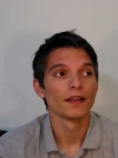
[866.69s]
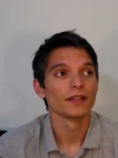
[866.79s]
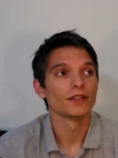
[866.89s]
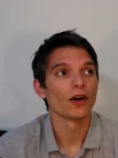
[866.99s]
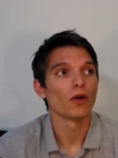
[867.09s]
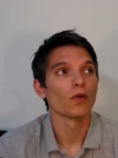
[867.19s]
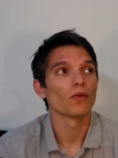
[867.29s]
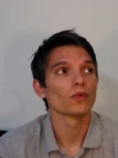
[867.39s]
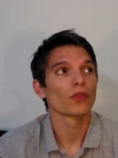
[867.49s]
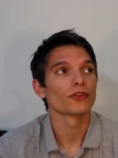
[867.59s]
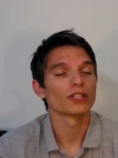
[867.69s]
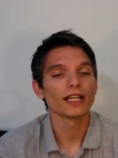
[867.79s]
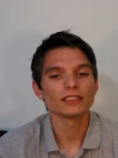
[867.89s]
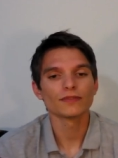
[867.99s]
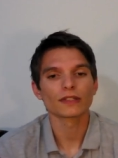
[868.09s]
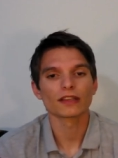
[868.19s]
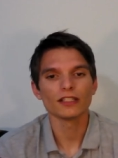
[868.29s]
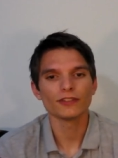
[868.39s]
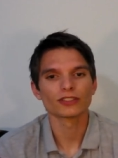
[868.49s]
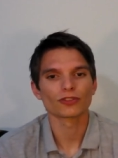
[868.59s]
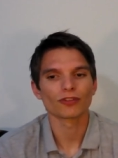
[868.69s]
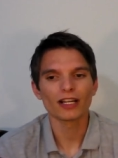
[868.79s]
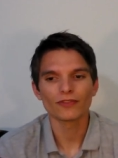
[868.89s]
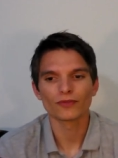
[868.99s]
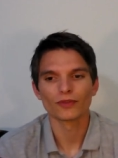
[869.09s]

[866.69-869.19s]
You know, scientific theories are rife